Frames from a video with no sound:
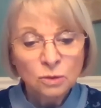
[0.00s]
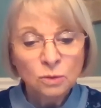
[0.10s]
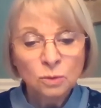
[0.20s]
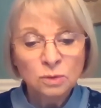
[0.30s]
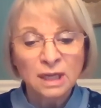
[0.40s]

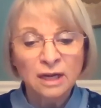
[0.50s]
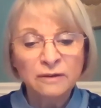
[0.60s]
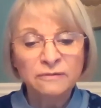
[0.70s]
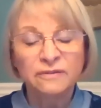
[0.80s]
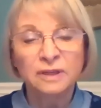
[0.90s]
who
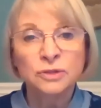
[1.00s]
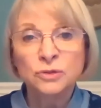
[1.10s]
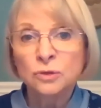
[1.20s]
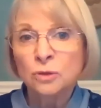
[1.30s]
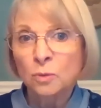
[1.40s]
love in
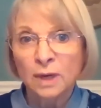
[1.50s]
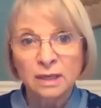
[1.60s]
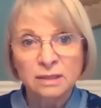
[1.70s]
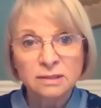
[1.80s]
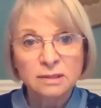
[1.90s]

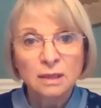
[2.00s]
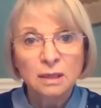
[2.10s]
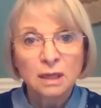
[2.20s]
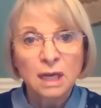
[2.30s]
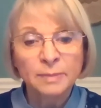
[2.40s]
doorways
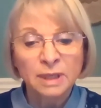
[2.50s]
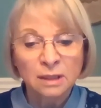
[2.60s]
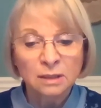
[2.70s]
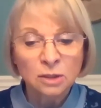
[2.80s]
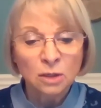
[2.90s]
coming
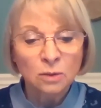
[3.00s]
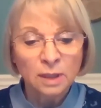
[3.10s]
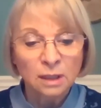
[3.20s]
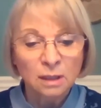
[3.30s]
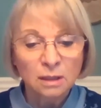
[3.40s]
and
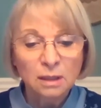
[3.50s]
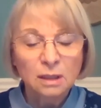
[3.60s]
going,